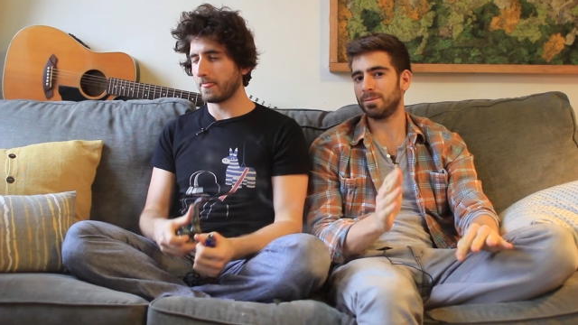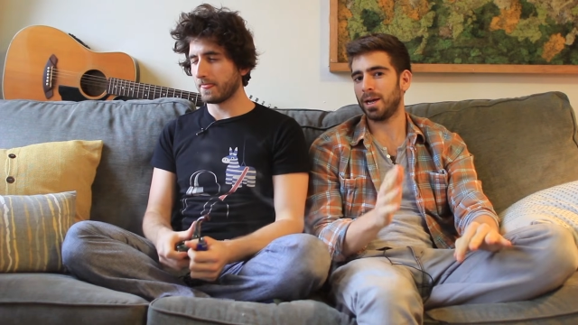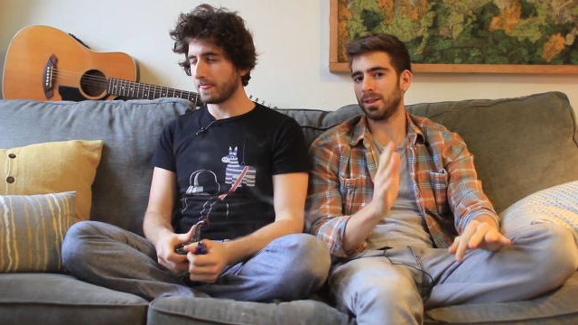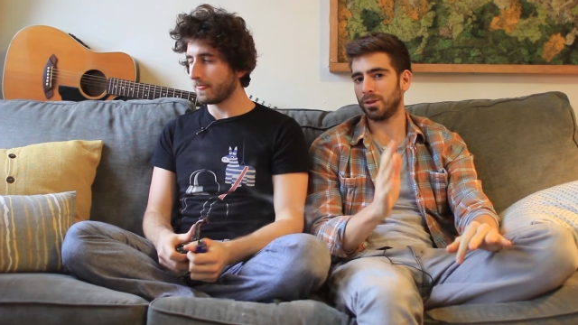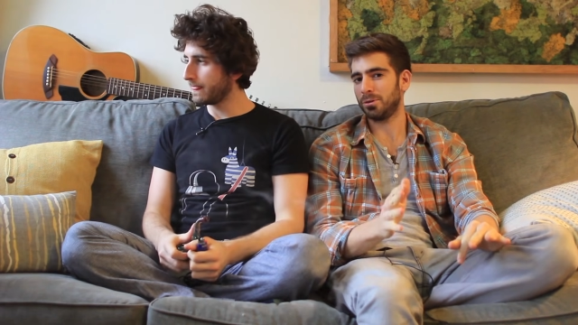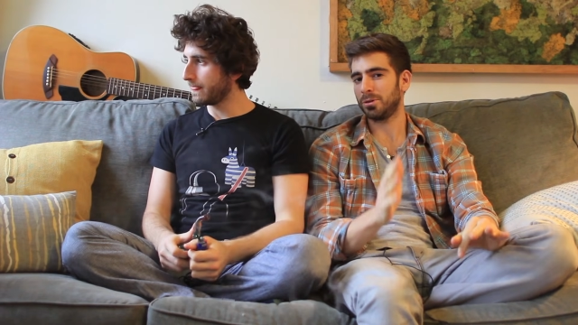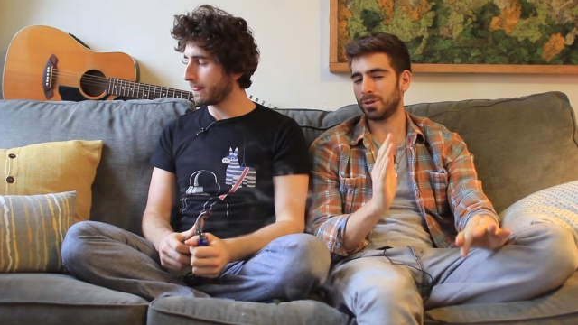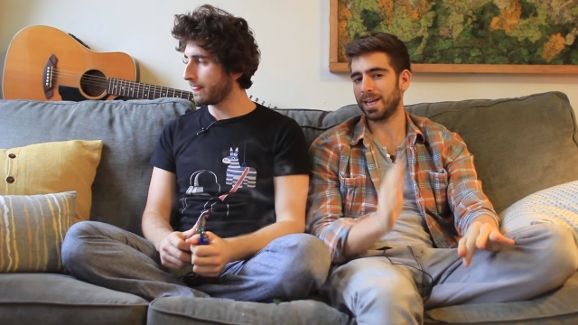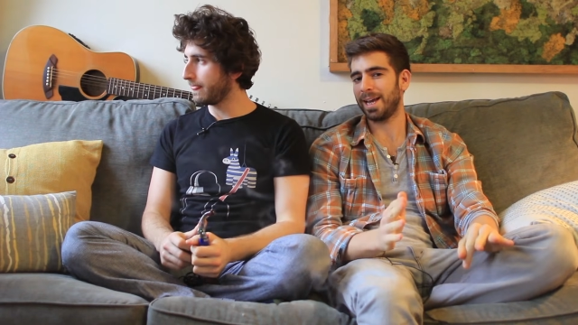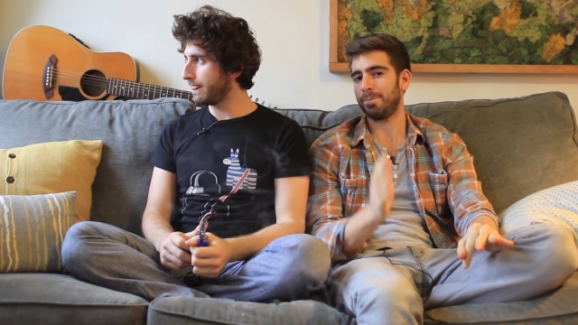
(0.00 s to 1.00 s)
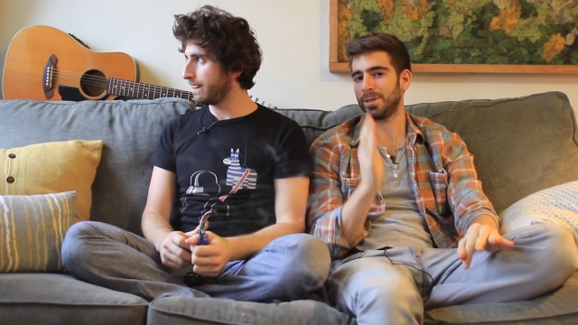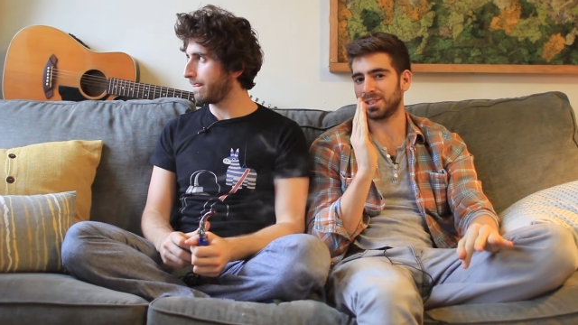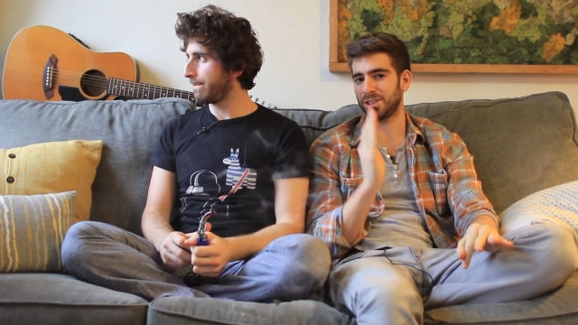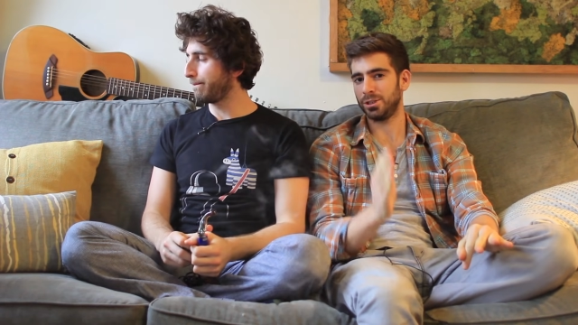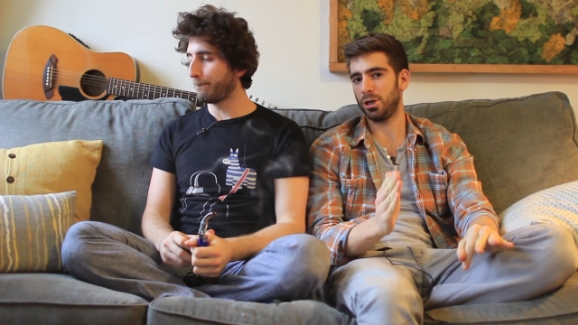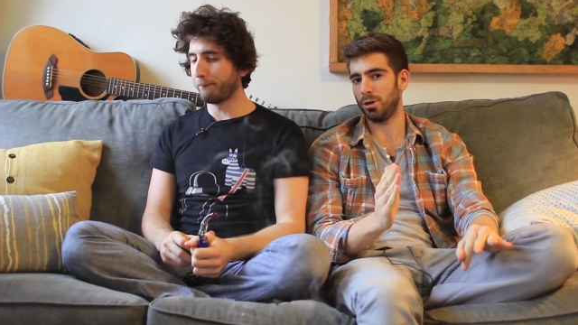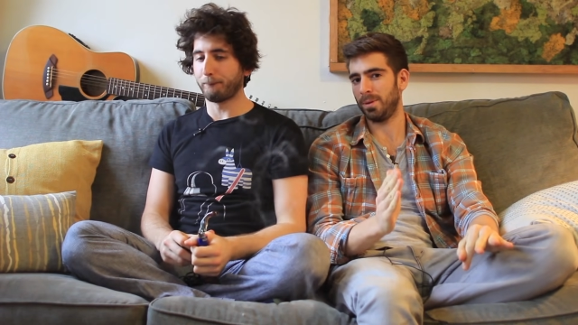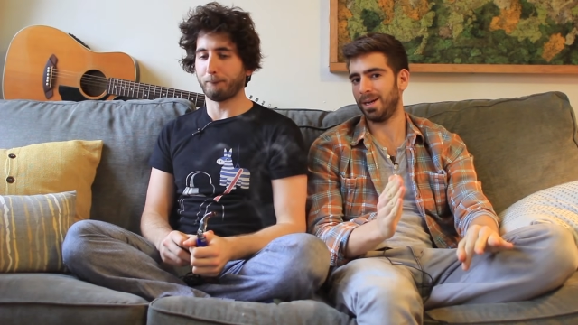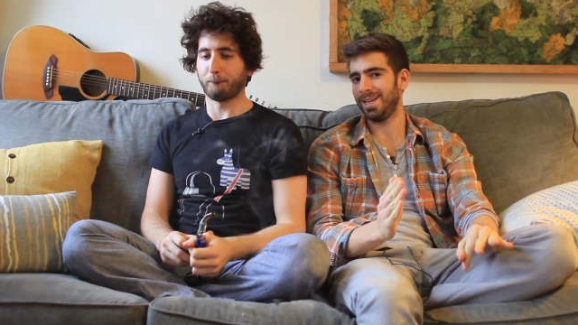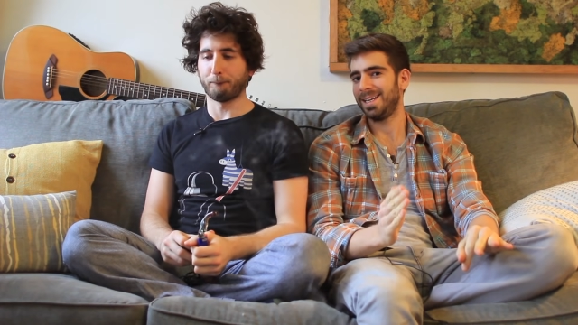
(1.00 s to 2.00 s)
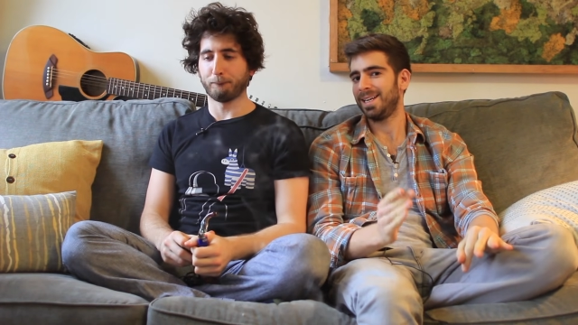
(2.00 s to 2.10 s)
Speaker 1: to my local campus, Qdoba.